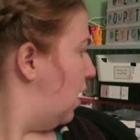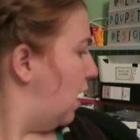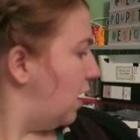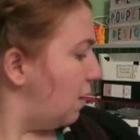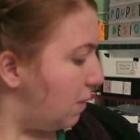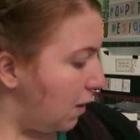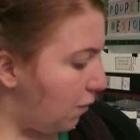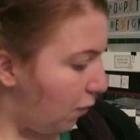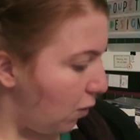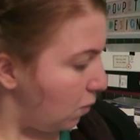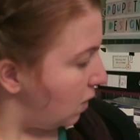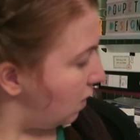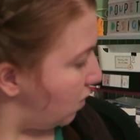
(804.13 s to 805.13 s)
And now my
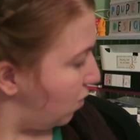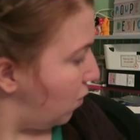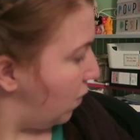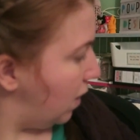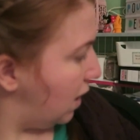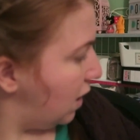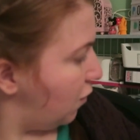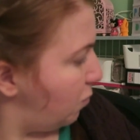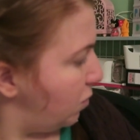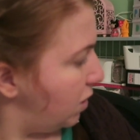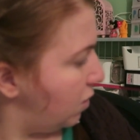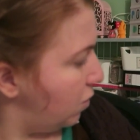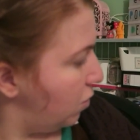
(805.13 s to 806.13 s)
phone is going, and I've
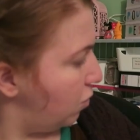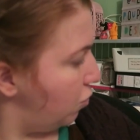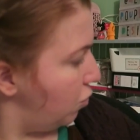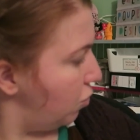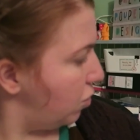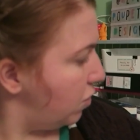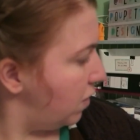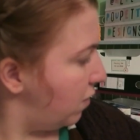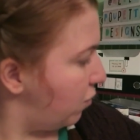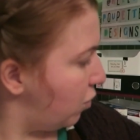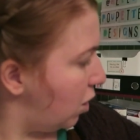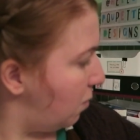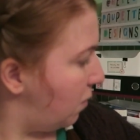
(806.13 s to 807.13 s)
put it on the do not
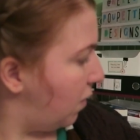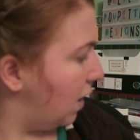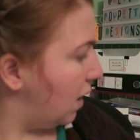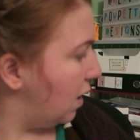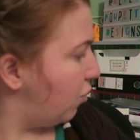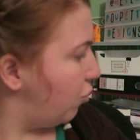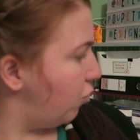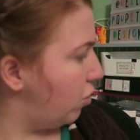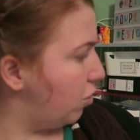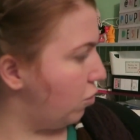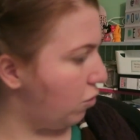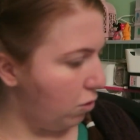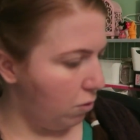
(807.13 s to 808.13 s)
disturb thing. It
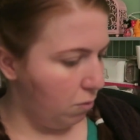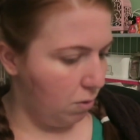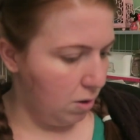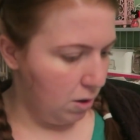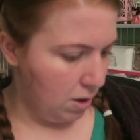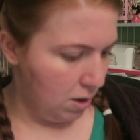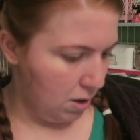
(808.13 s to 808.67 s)
shouldn't go.